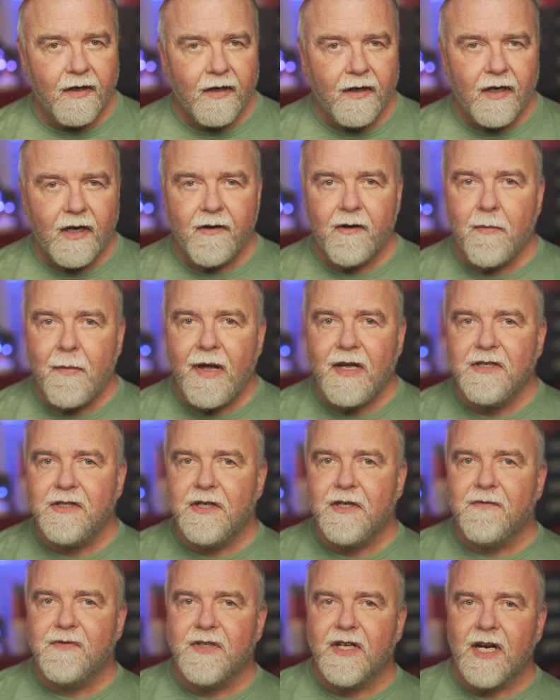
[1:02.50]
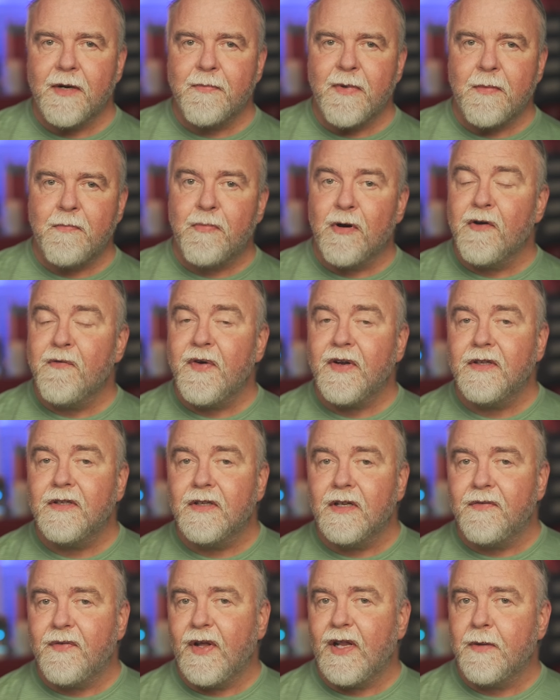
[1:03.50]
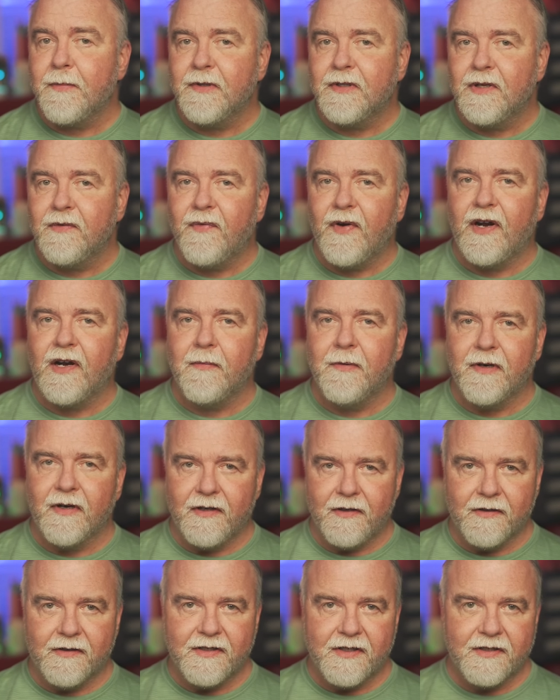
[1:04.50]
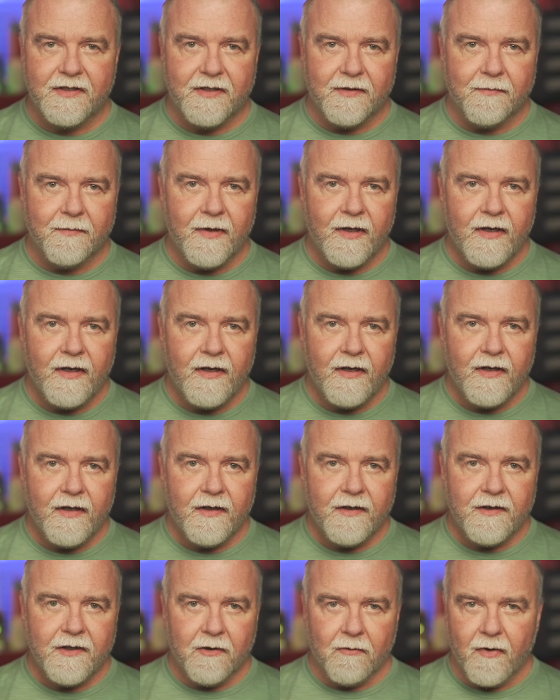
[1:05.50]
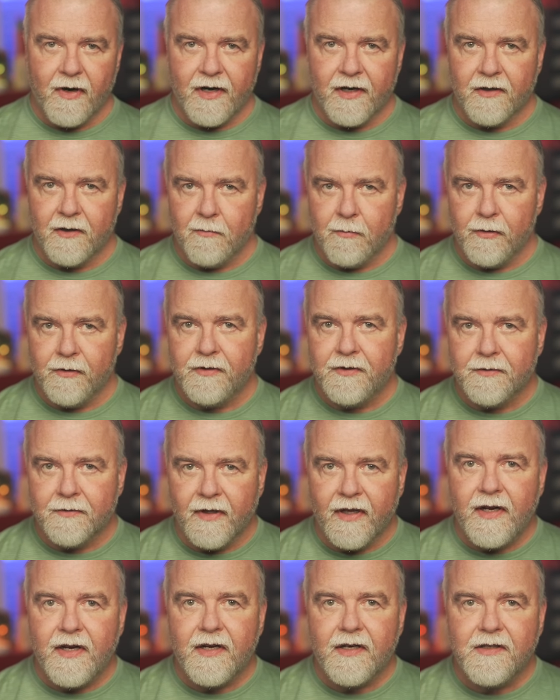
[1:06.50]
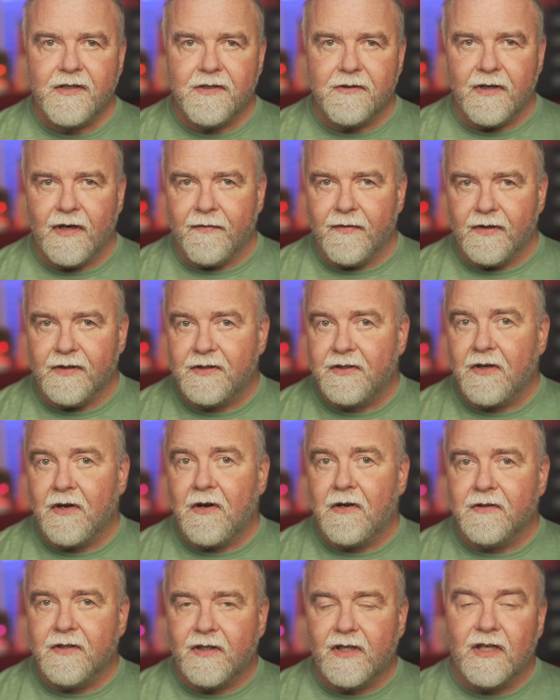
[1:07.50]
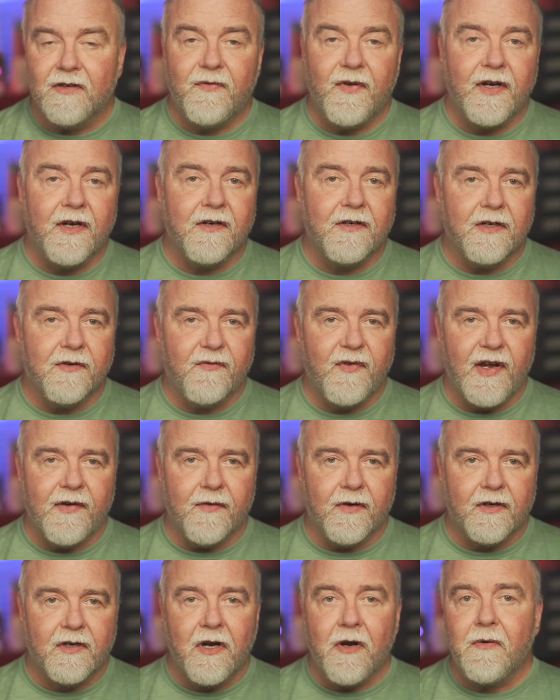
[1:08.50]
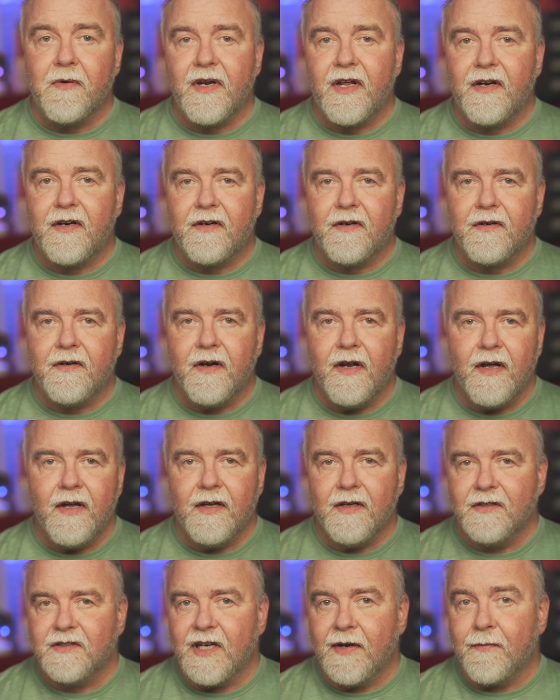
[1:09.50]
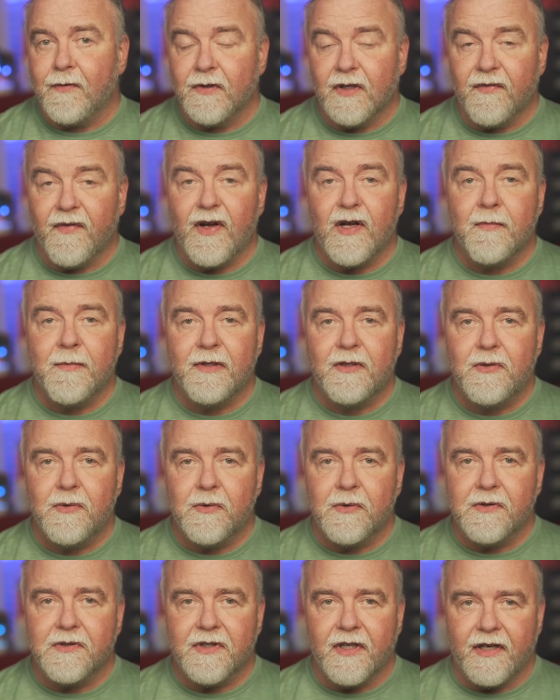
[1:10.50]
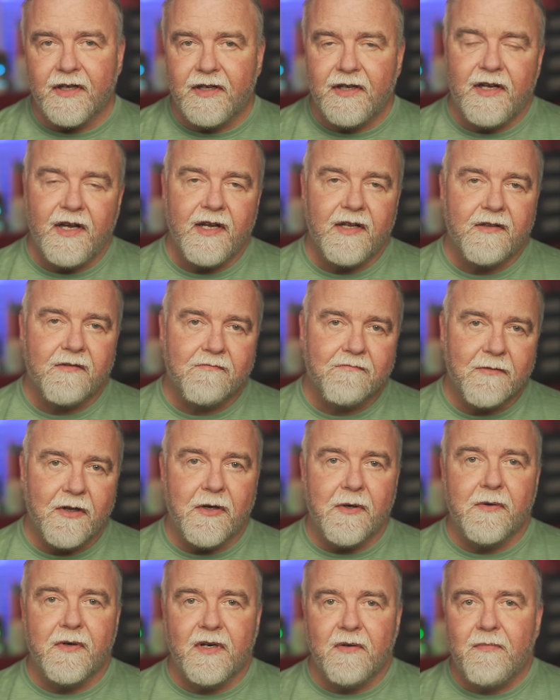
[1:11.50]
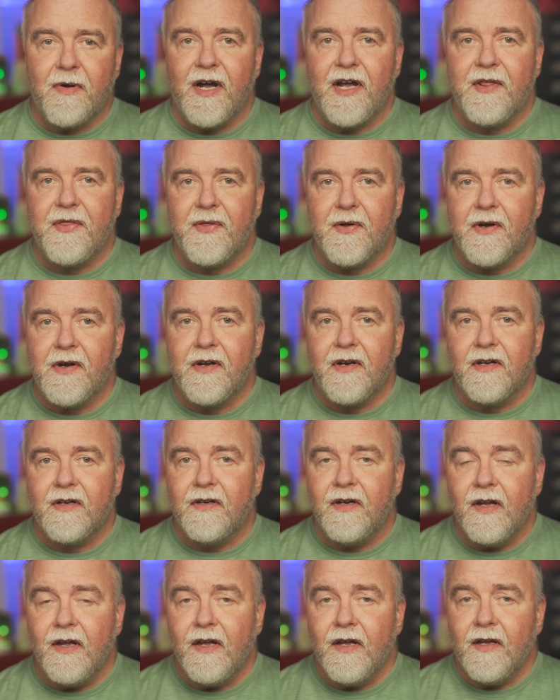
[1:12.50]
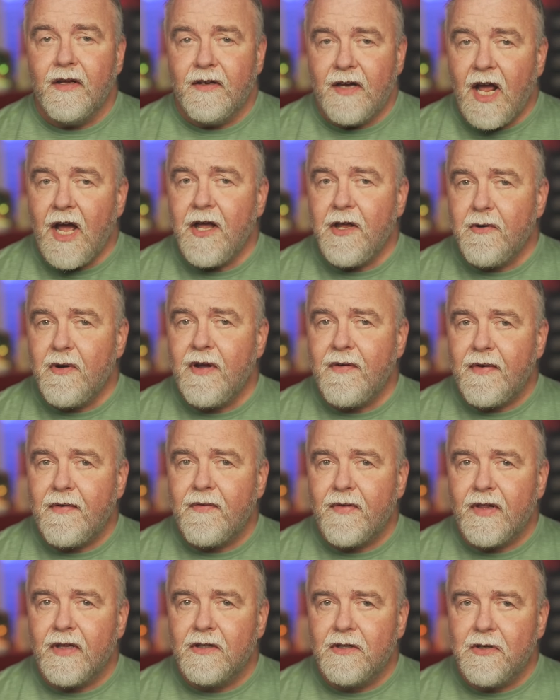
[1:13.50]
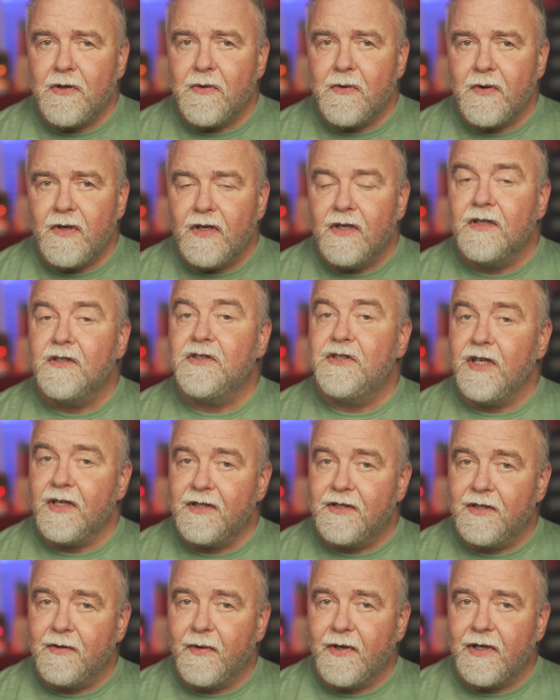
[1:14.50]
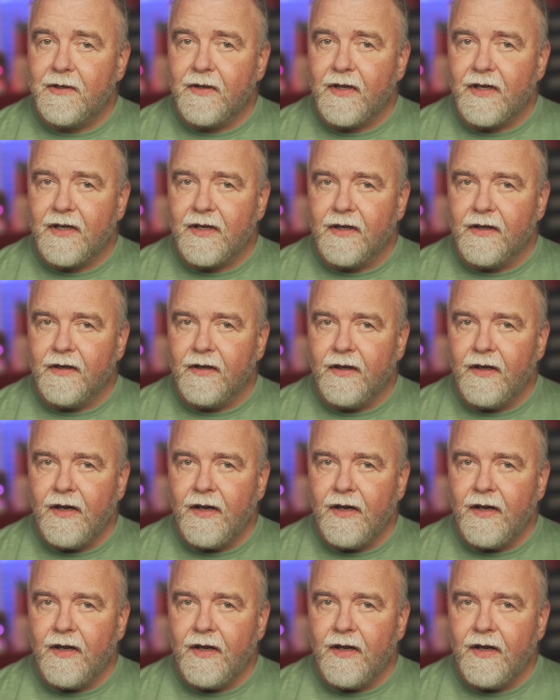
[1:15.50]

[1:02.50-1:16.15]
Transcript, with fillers: Now imagine you've set up a perfect development environment on your system. You're running Ubuntu Linux, you have installed and configured your favorite code editor, several development tools like Git, Node, and Python, and now you have everything tuned just the way you like it.